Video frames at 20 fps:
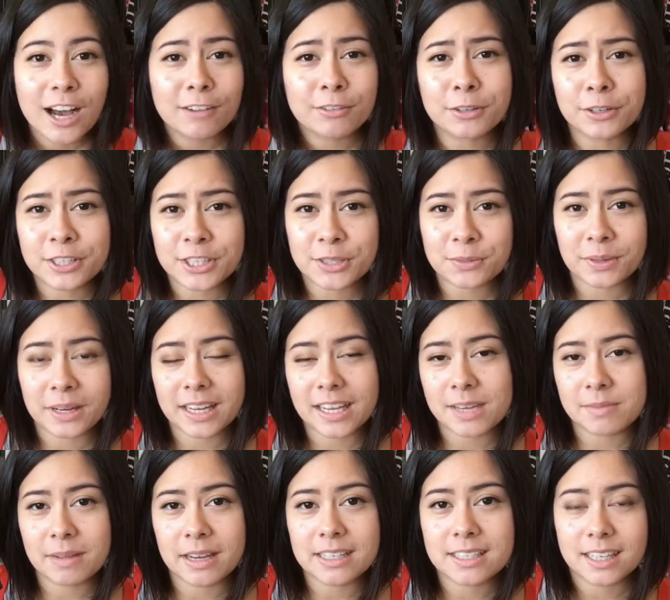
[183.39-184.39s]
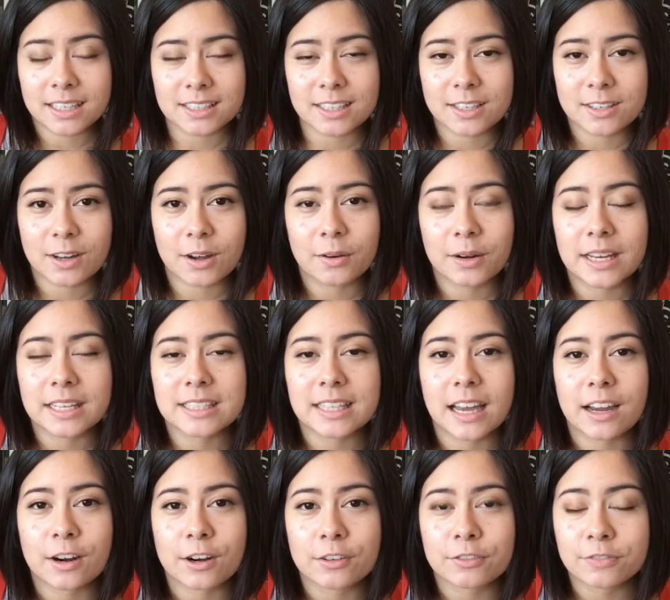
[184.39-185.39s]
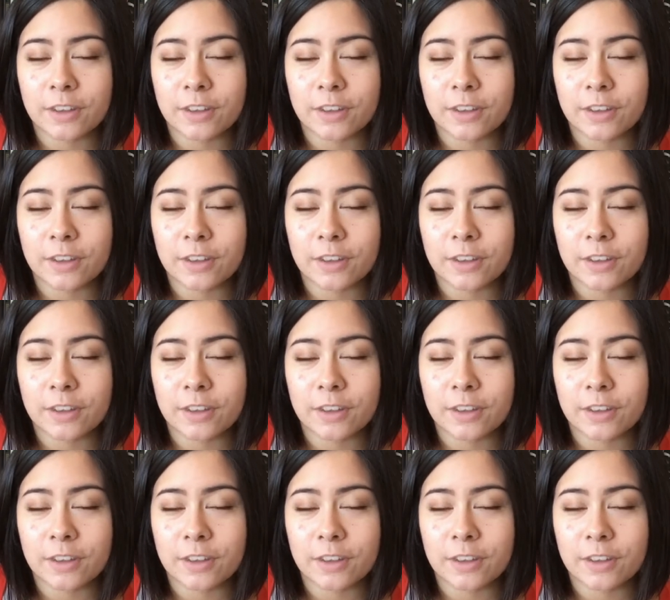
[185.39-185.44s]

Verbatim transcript: Of course, what Hime doesn't know is that her